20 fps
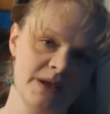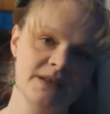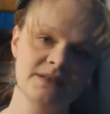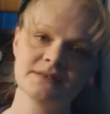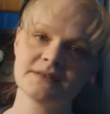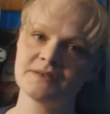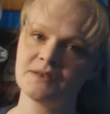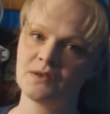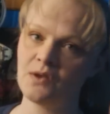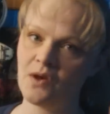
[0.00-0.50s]

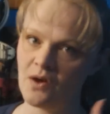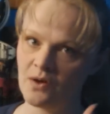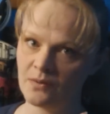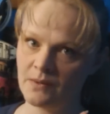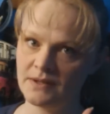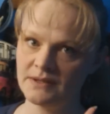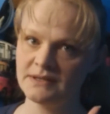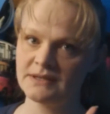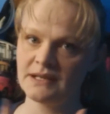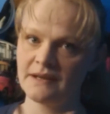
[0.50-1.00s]
pins, the long
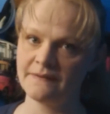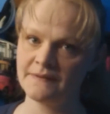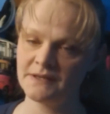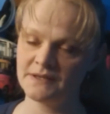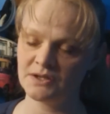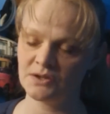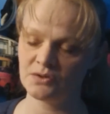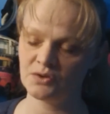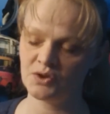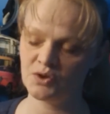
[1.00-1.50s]
ones and
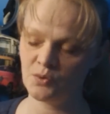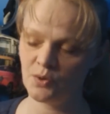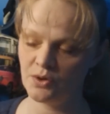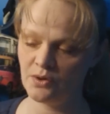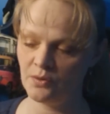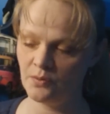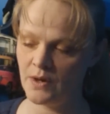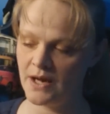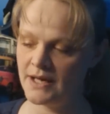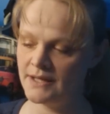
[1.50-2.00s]
the
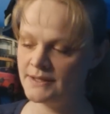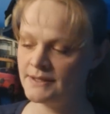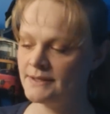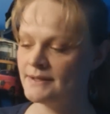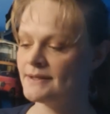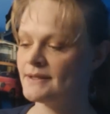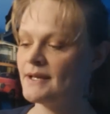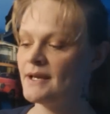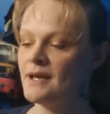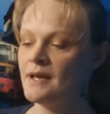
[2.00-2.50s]
shorter
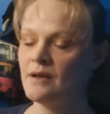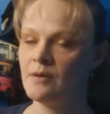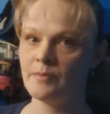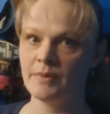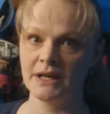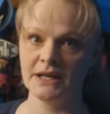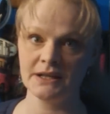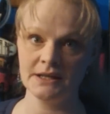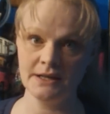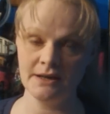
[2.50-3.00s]
ones.
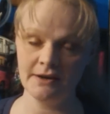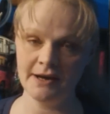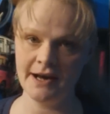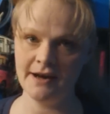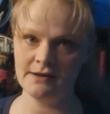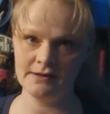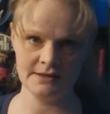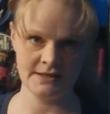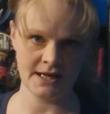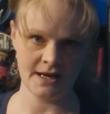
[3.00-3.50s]
My clear
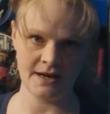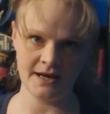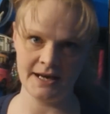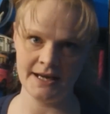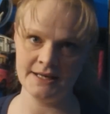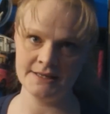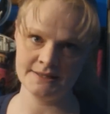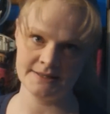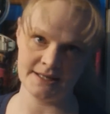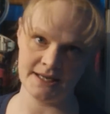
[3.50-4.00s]
hair
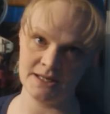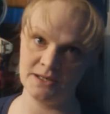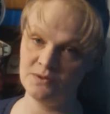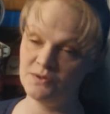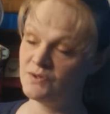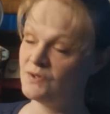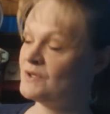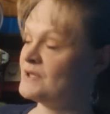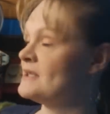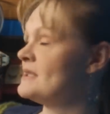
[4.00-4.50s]
ties, I
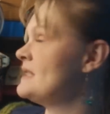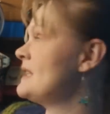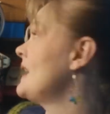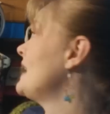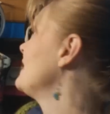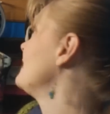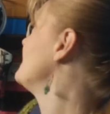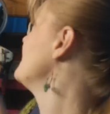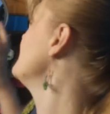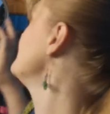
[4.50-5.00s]
usually just
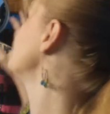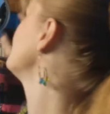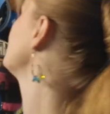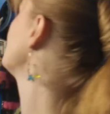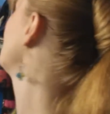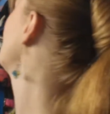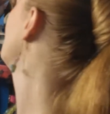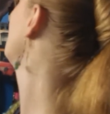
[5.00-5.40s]
take this